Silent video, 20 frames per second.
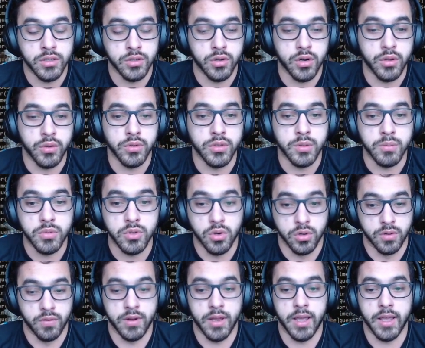It's going to use some
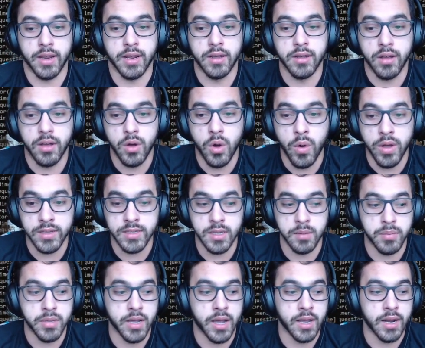sort of like OS
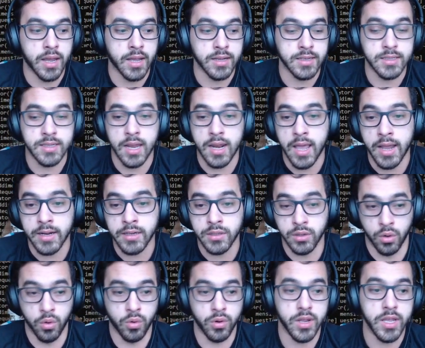API like
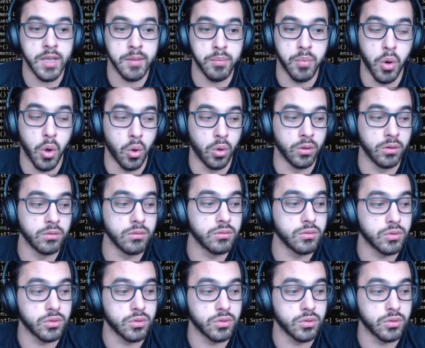select or epoll